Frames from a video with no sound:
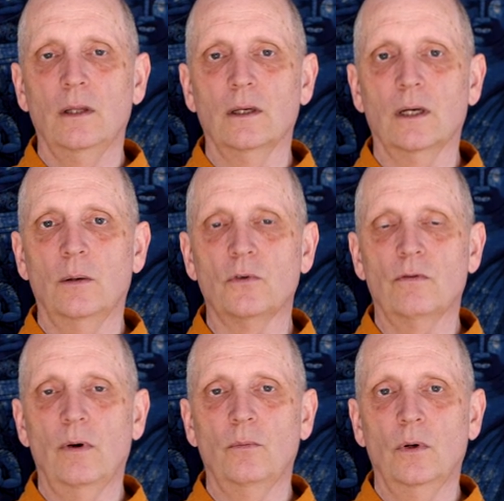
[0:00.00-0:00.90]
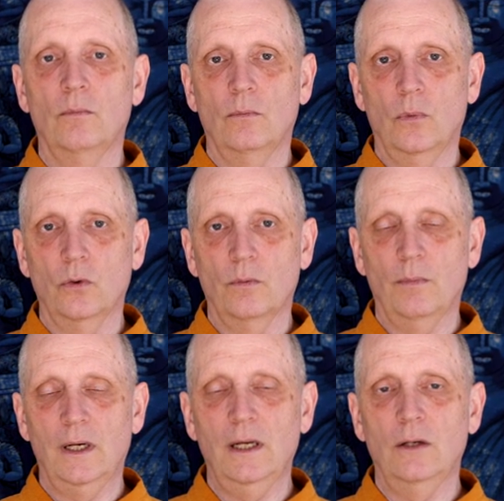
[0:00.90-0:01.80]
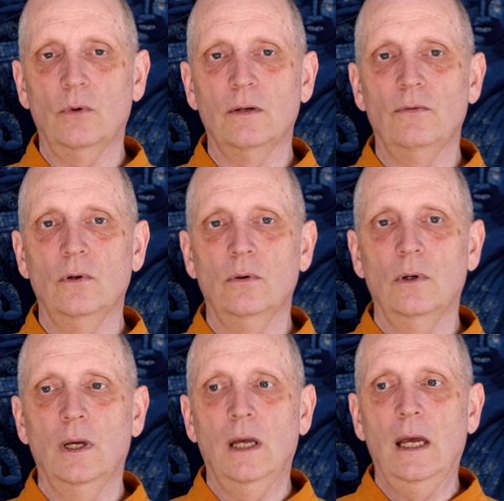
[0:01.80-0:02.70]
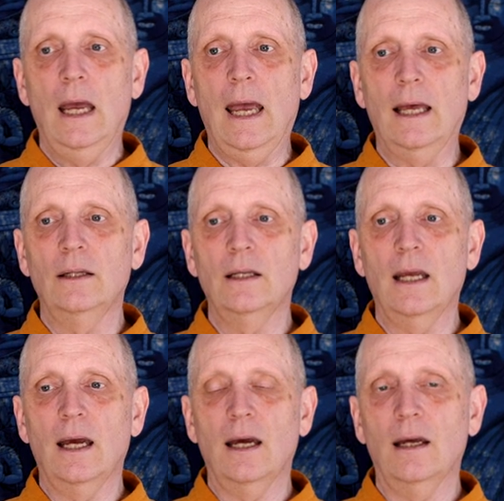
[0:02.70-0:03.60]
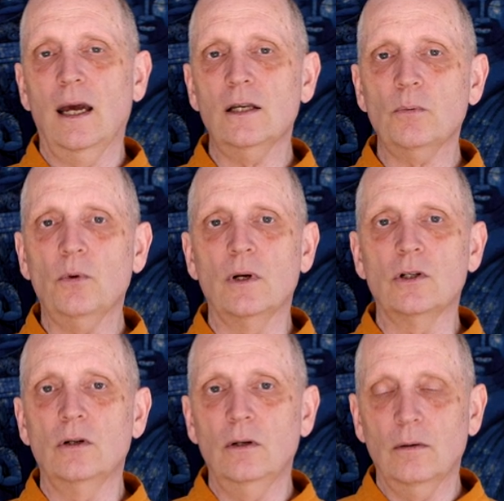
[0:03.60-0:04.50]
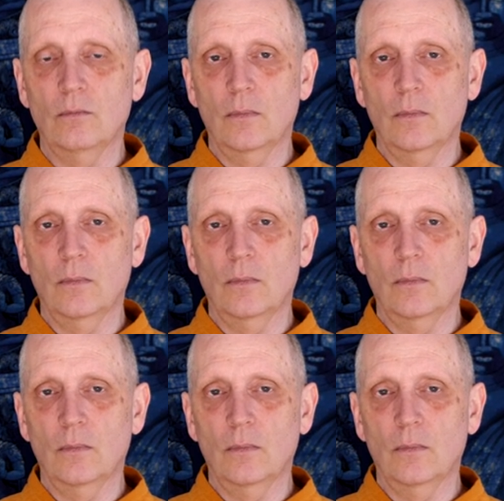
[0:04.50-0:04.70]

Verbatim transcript: that comes from both mundane right view and the aspiration,